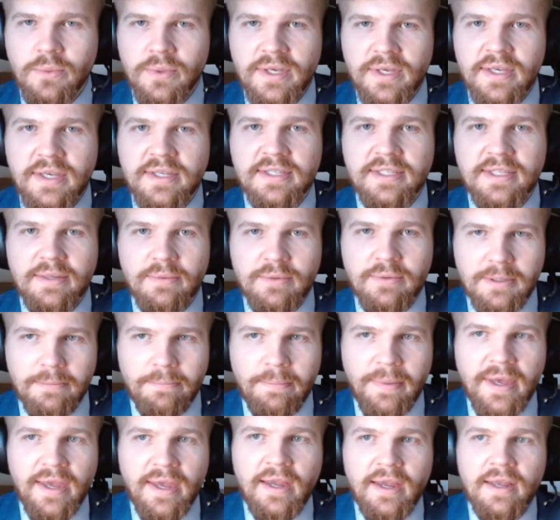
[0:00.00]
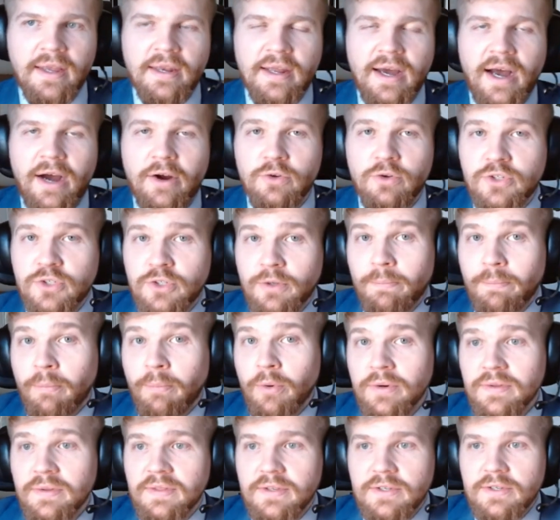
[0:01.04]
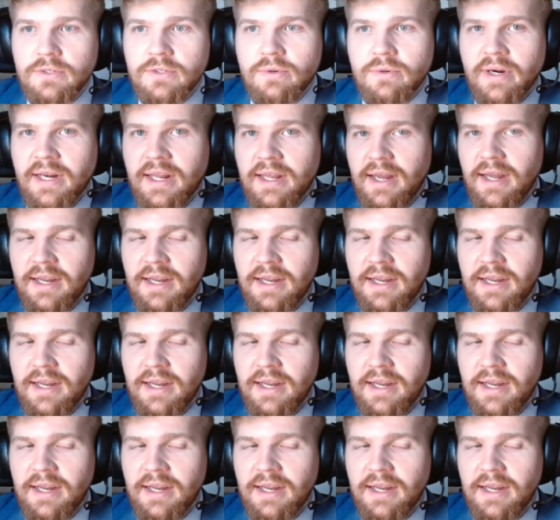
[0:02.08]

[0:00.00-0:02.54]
weeks, was it paid? How do you support this, right?